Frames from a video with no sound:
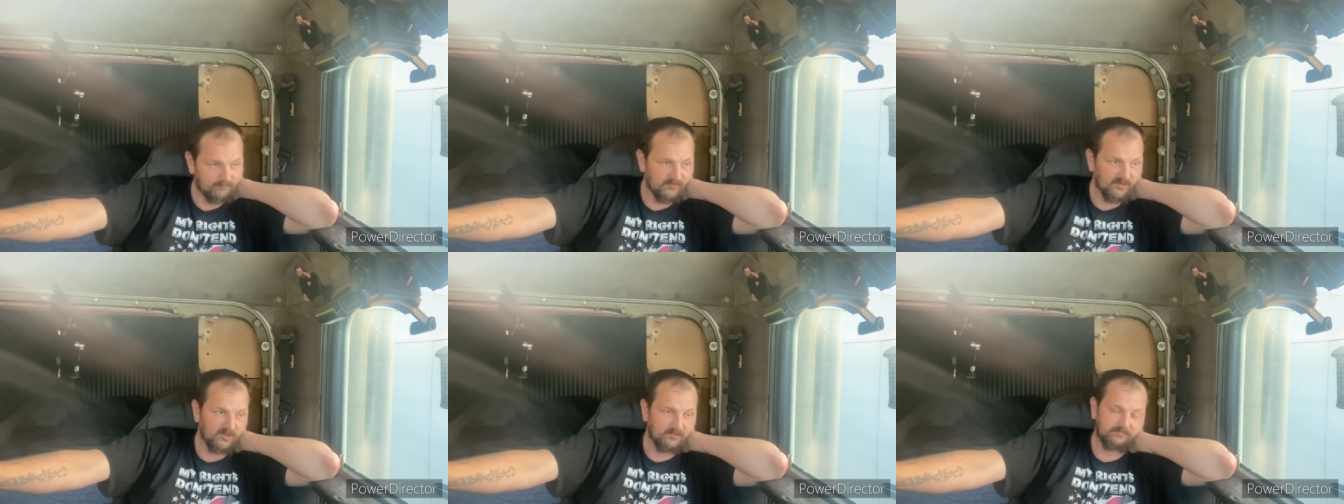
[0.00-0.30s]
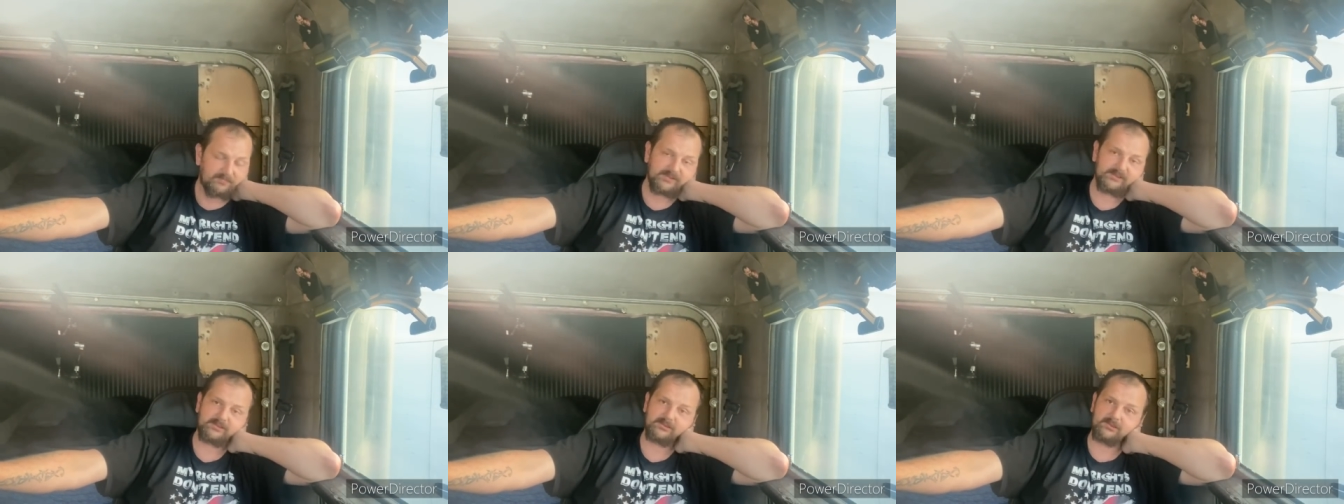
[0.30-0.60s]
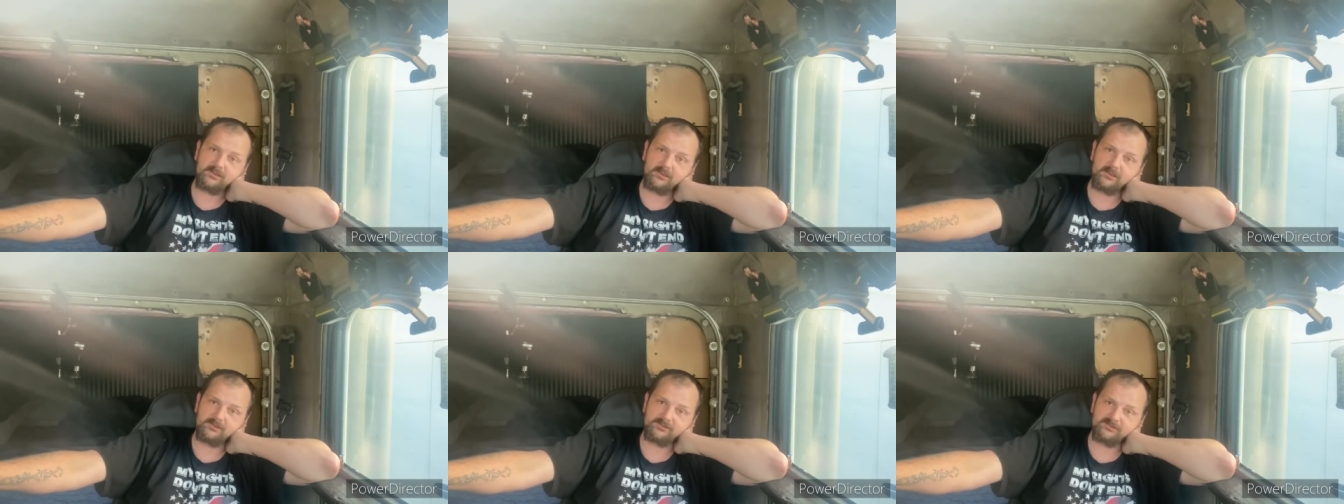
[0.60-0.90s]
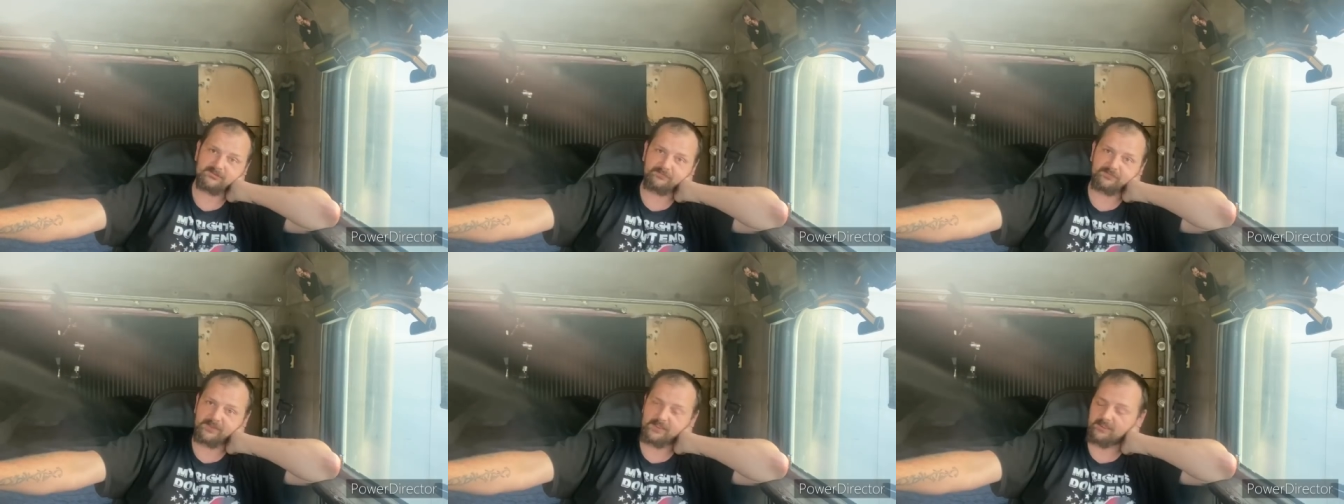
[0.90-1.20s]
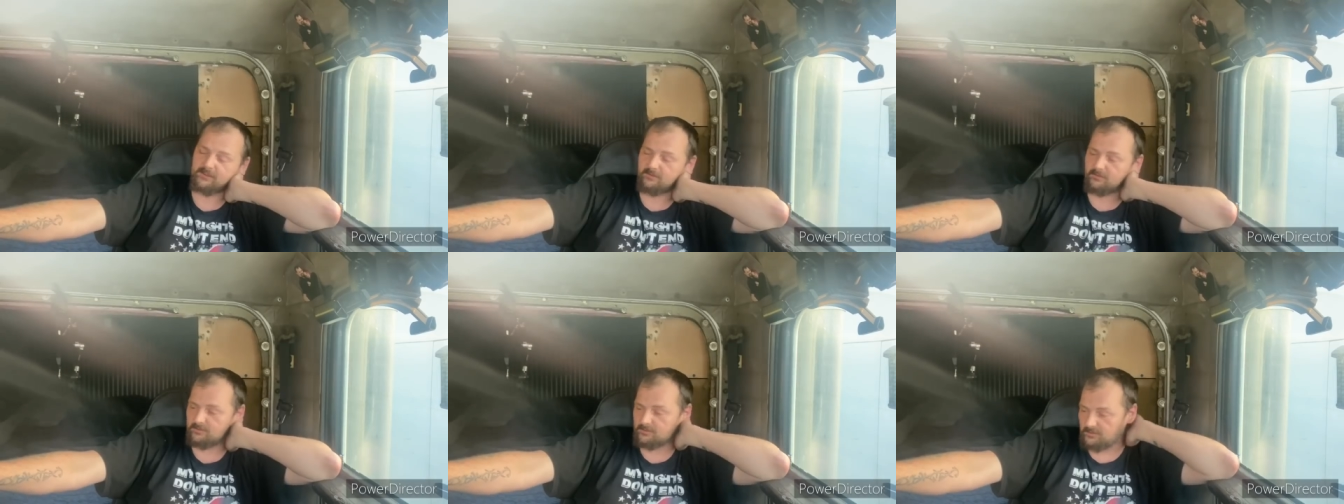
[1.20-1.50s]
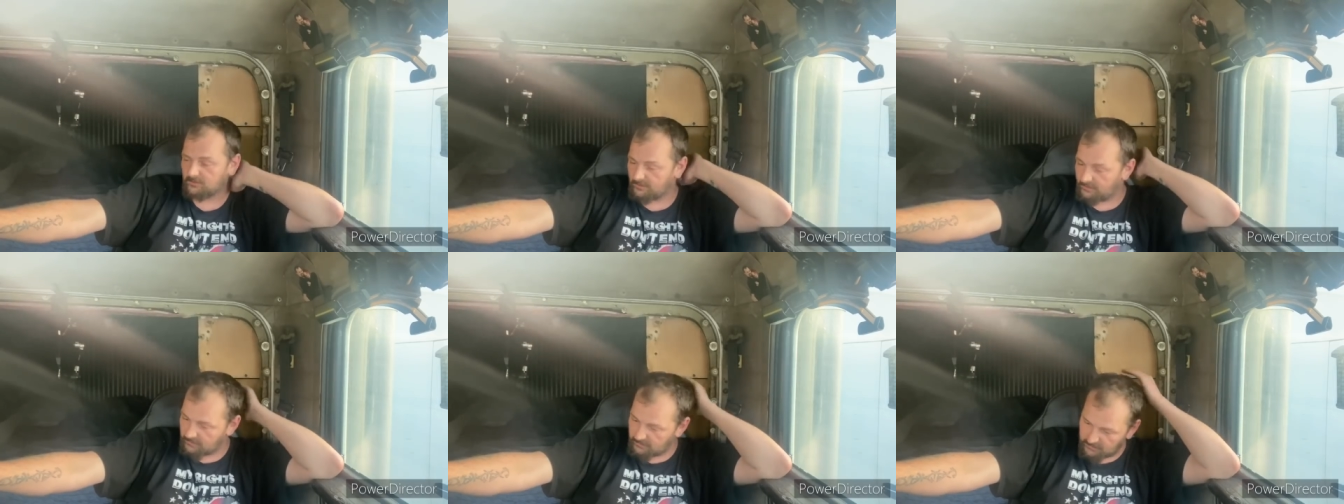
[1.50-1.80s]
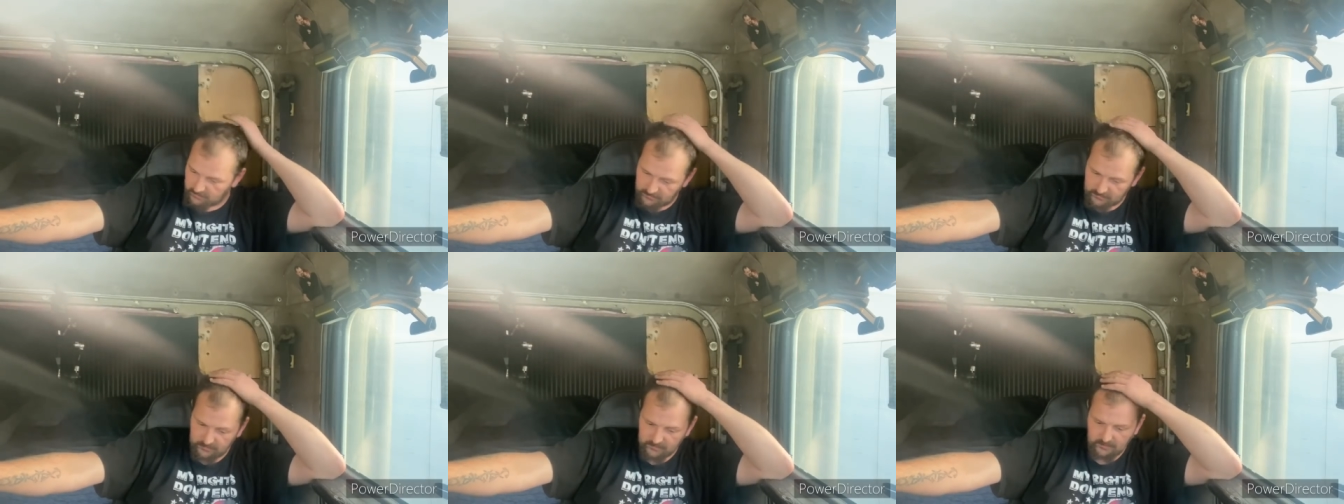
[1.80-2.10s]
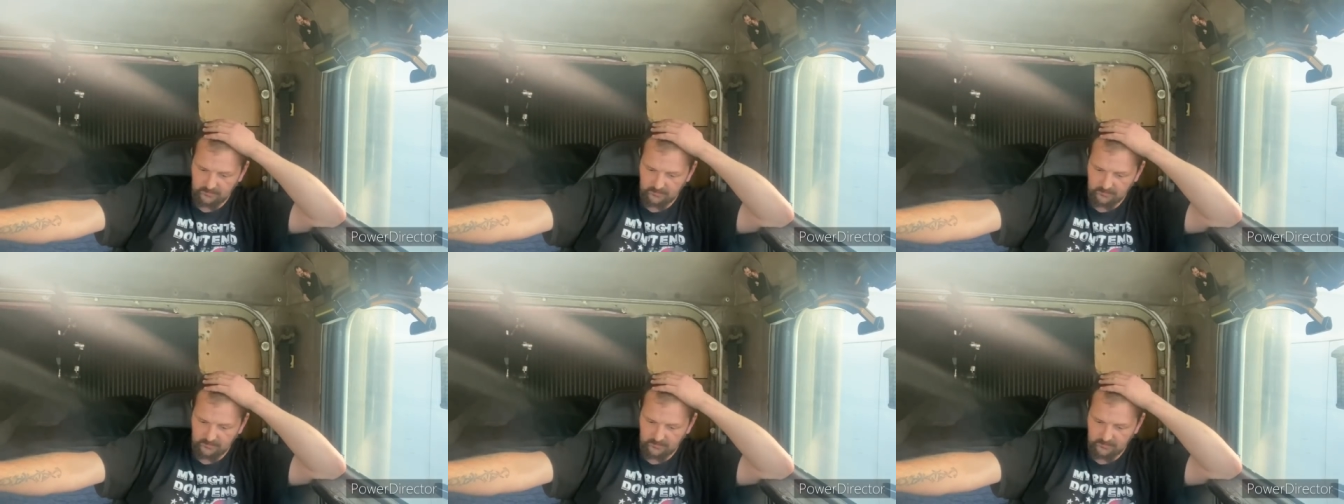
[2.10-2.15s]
because apparently